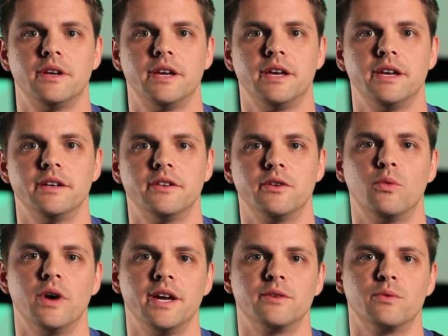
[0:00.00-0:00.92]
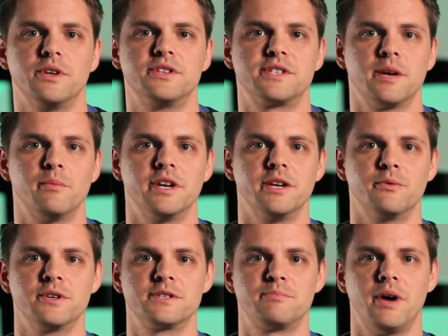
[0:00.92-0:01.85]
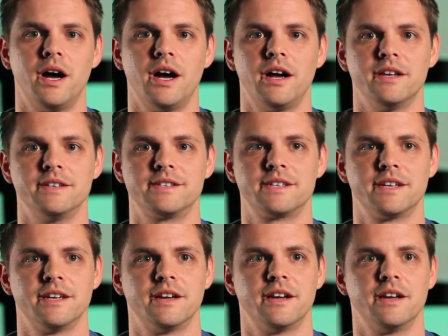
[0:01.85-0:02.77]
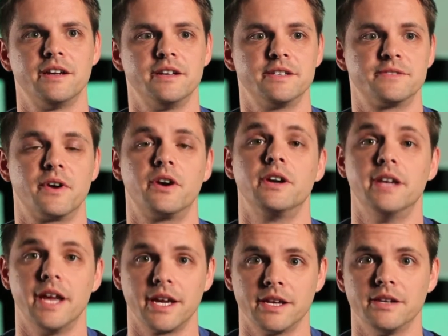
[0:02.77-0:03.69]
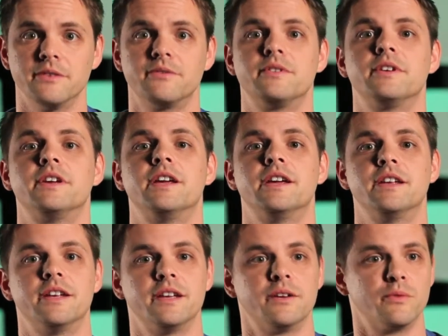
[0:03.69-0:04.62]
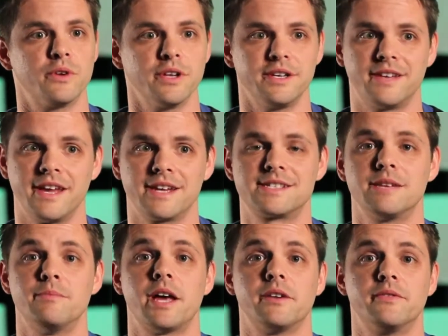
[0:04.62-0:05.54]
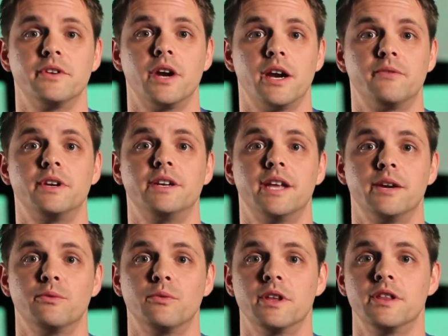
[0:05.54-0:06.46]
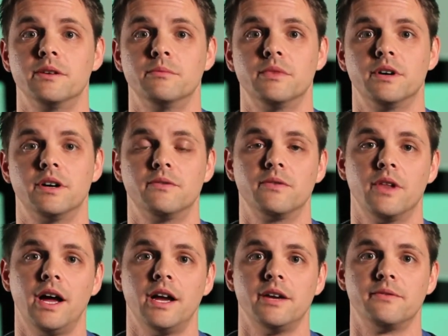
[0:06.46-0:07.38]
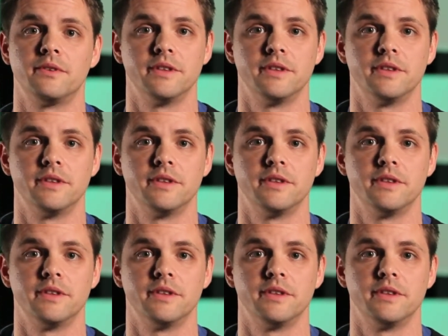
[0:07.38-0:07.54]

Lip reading: And the way in which somebody responds is very negative, and it really takes them out of their everyday rhythm of life.